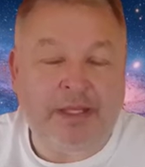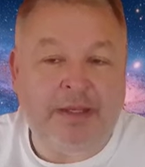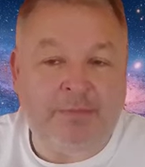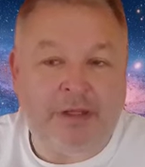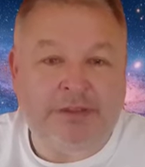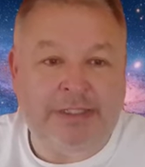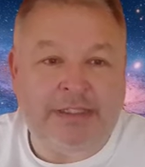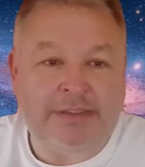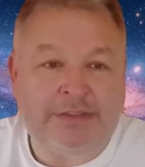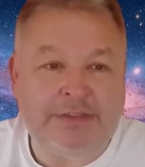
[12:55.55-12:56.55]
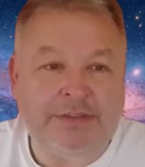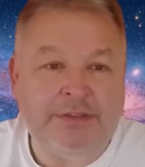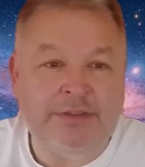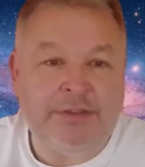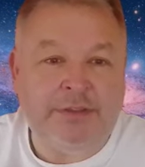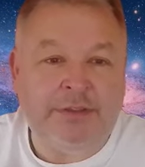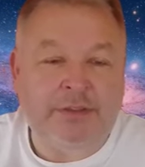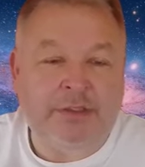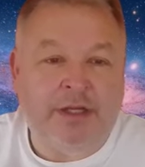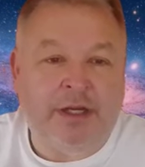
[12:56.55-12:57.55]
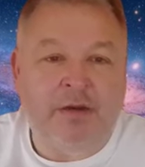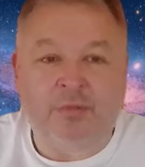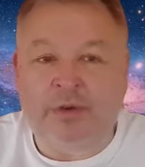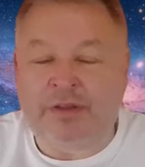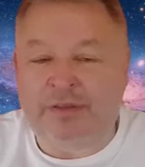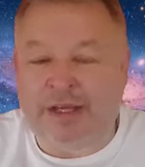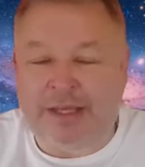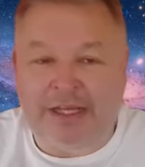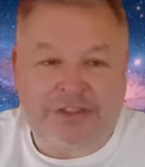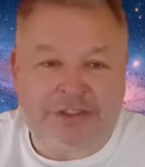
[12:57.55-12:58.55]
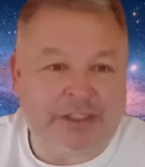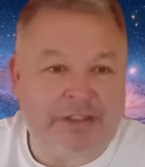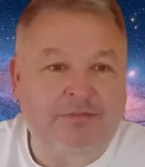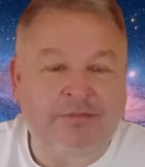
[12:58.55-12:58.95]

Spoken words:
in most cases, with Akashic